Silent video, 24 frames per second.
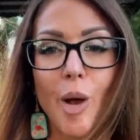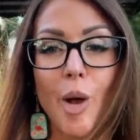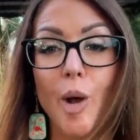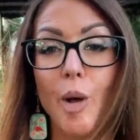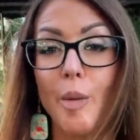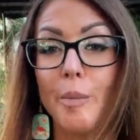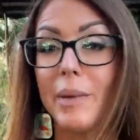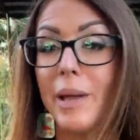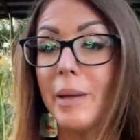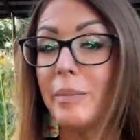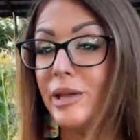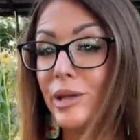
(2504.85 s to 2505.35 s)
I
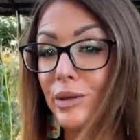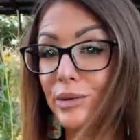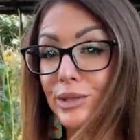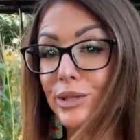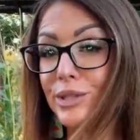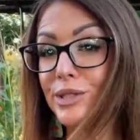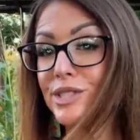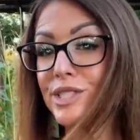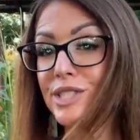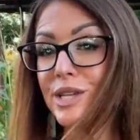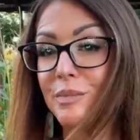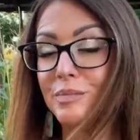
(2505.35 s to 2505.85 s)
hope maybe you
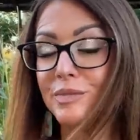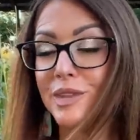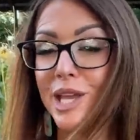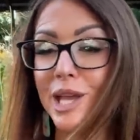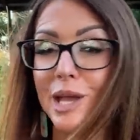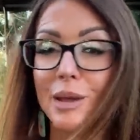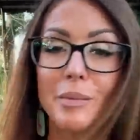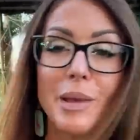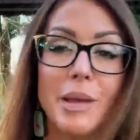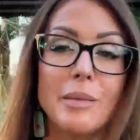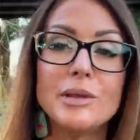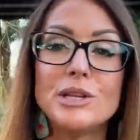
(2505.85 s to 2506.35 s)
learned
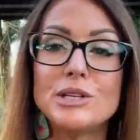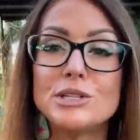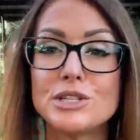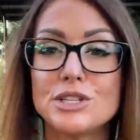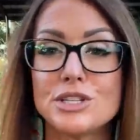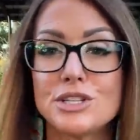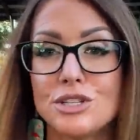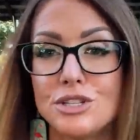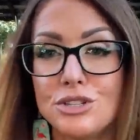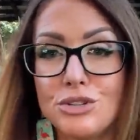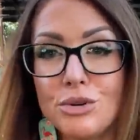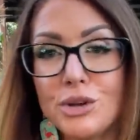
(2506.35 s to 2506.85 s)
something. Maybe you
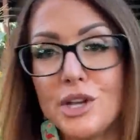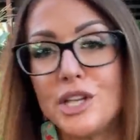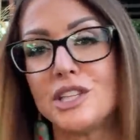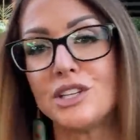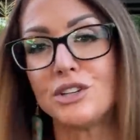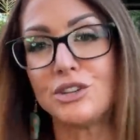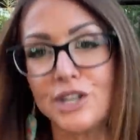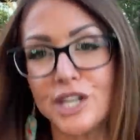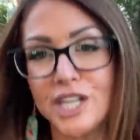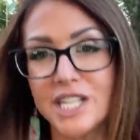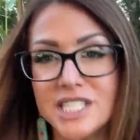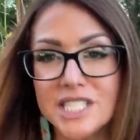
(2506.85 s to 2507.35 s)
just enjoyed
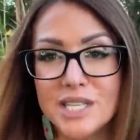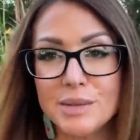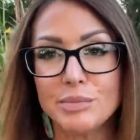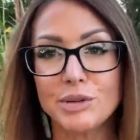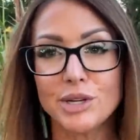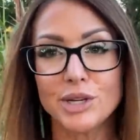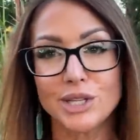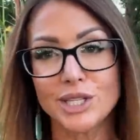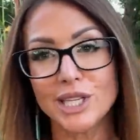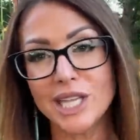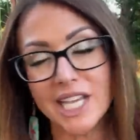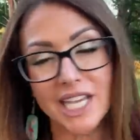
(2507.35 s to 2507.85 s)
the crazy
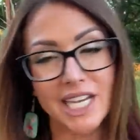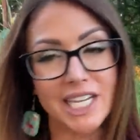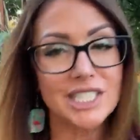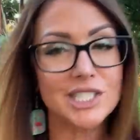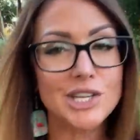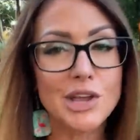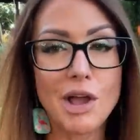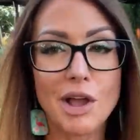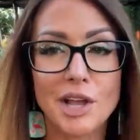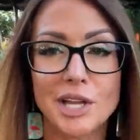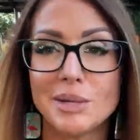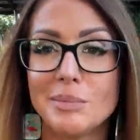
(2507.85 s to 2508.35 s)
bird lady
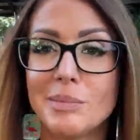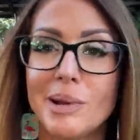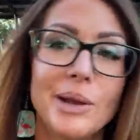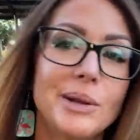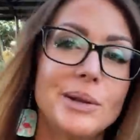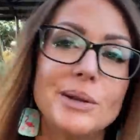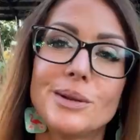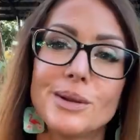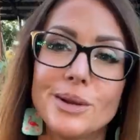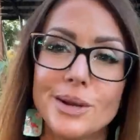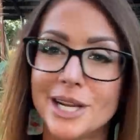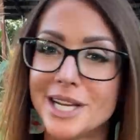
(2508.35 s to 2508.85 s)
talking
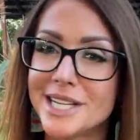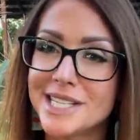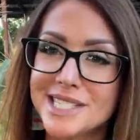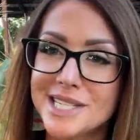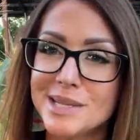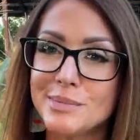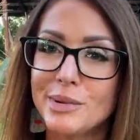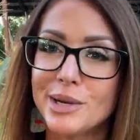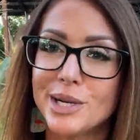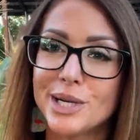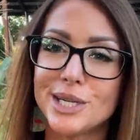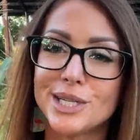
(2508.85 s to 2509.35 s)
about her
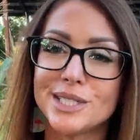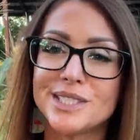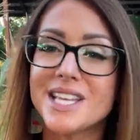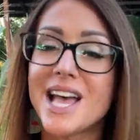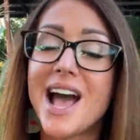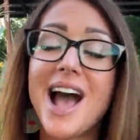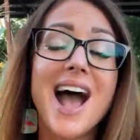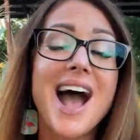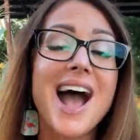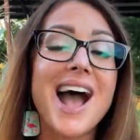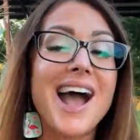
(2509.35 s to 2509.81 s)
crazy birds.